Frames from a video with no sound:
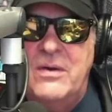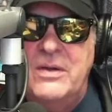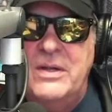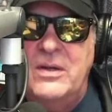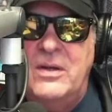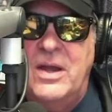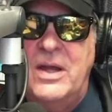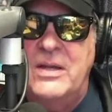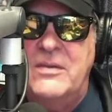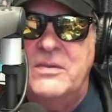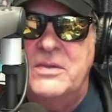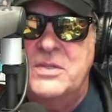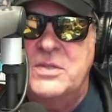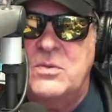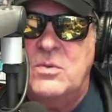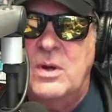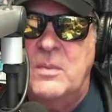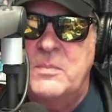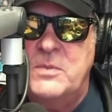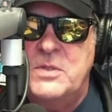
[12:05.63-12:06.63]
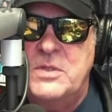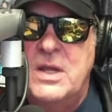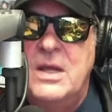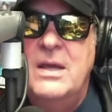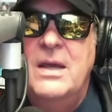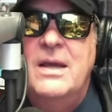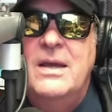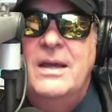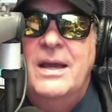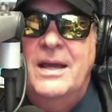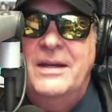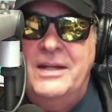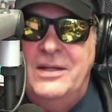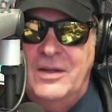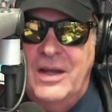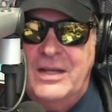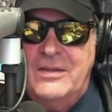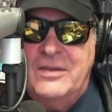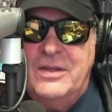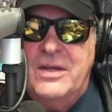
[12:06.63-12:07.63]
and he liked the scripts and he
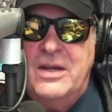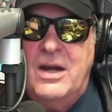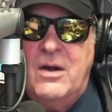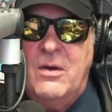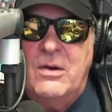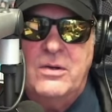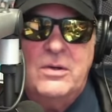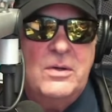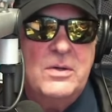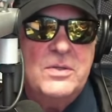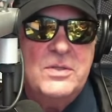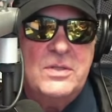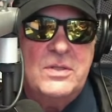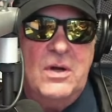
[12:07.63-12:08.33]
liked the characters.